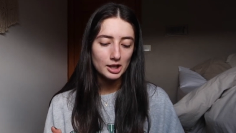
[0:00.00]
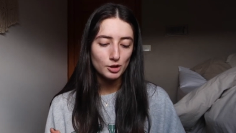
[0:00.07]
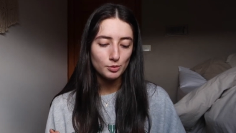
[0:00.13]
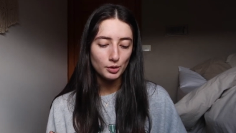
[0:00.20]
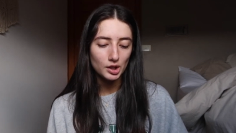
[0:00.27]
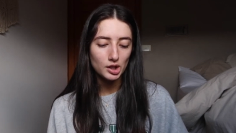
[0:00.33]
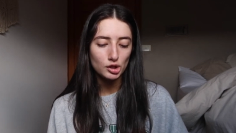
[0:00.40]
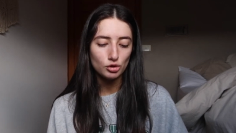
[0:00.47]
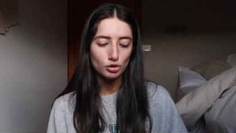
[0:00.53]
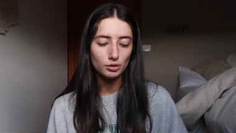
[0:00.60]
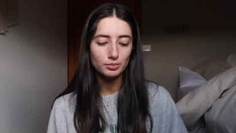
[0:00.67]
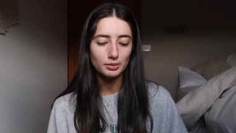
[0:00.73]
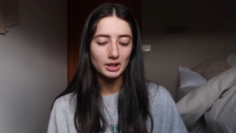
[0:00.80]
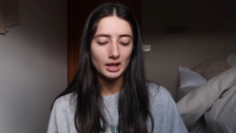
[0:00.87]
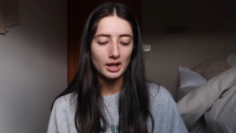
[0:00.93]
Spooky
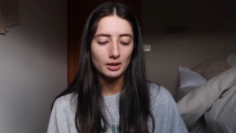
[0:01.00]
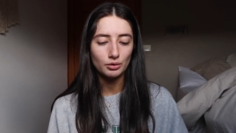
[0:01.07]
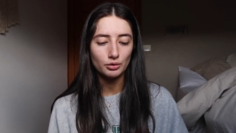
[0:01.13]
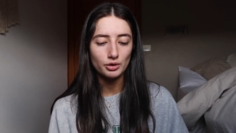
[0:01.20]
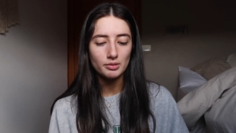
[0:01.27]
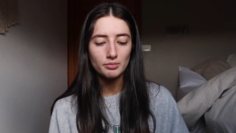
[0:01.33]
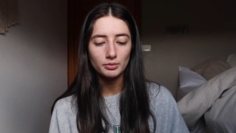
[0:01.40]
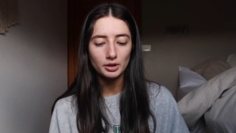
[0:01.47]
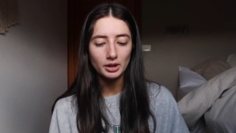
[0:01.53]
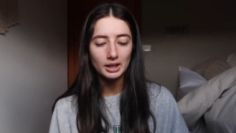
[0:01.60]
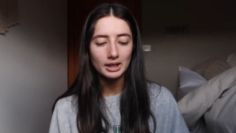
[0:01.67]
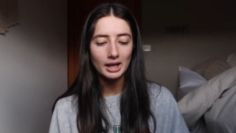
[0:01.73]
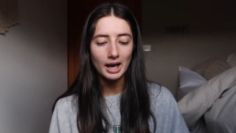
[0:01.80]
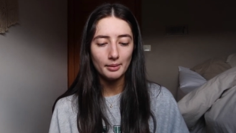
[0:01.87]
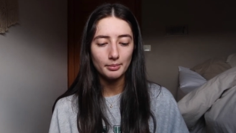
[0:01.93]
Strawberry and Grim
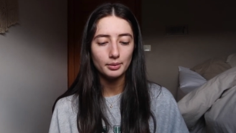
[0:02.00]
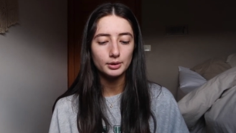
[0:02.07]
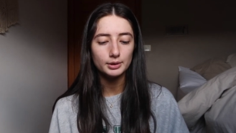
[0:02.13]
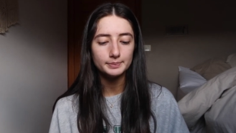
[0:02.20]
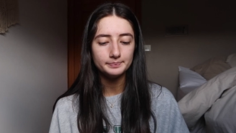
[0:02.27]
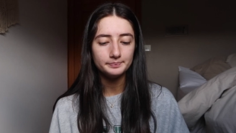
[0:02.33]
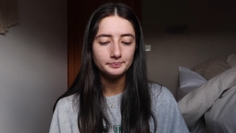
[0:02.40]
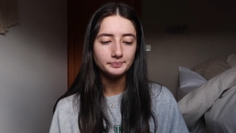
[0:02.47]
Green Apple.